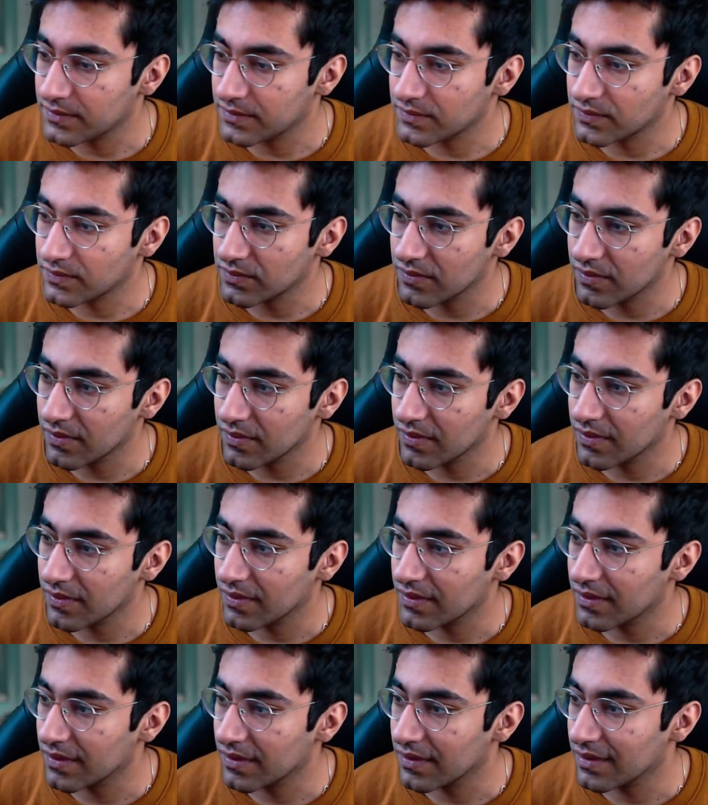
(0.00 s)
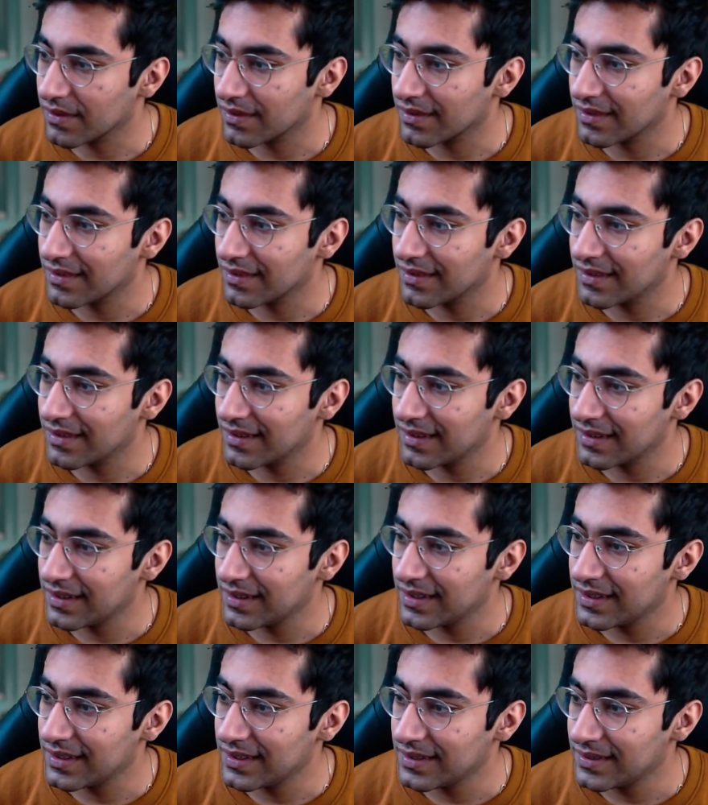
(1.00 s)

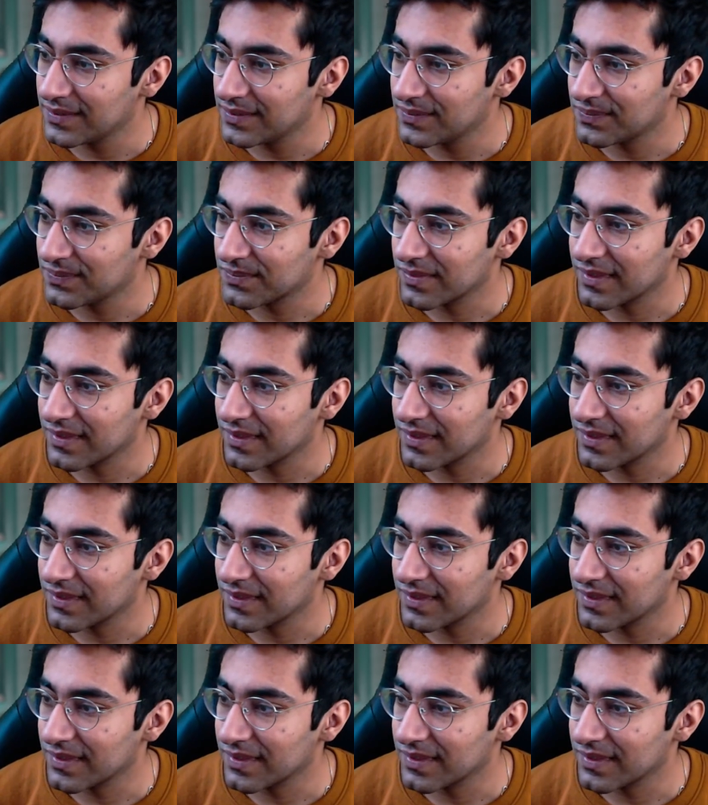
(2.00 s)
Nothing is said.